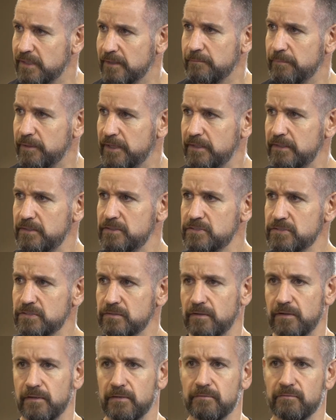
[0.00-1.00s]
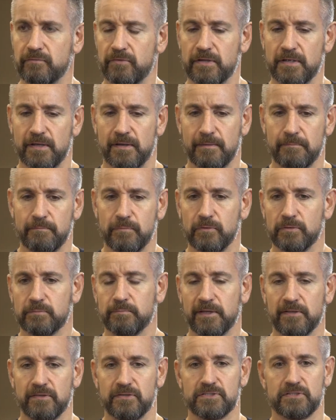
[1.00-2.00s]
page, you know, very humbled
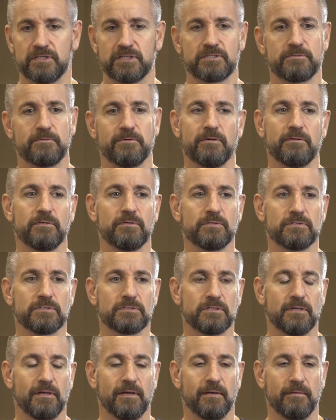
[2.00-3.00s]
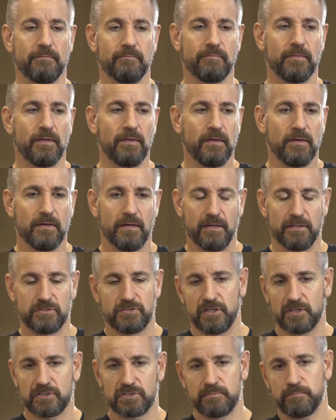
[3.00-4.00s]
by this experience. It's
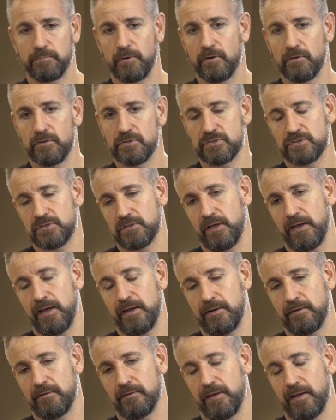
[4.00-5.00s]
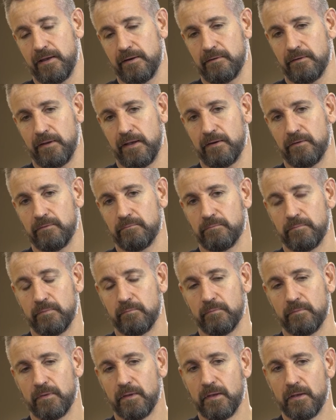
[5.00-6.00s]
exposed and
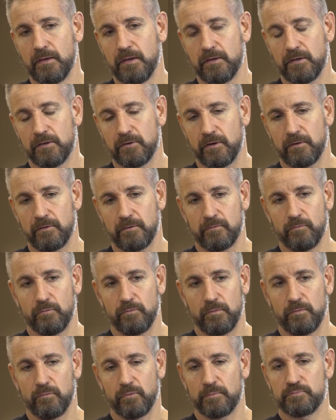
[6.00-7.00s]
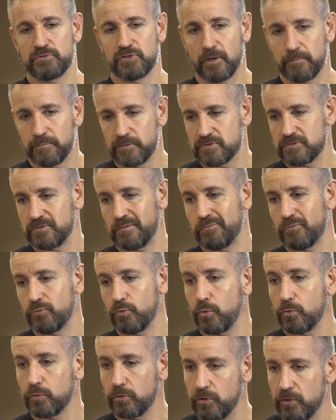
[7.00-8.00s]
you know, ripped open some
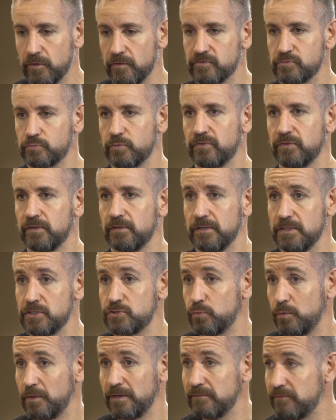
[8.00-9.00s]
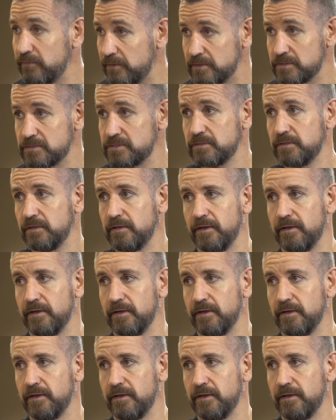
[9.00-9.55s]
raw nerves within each one of us.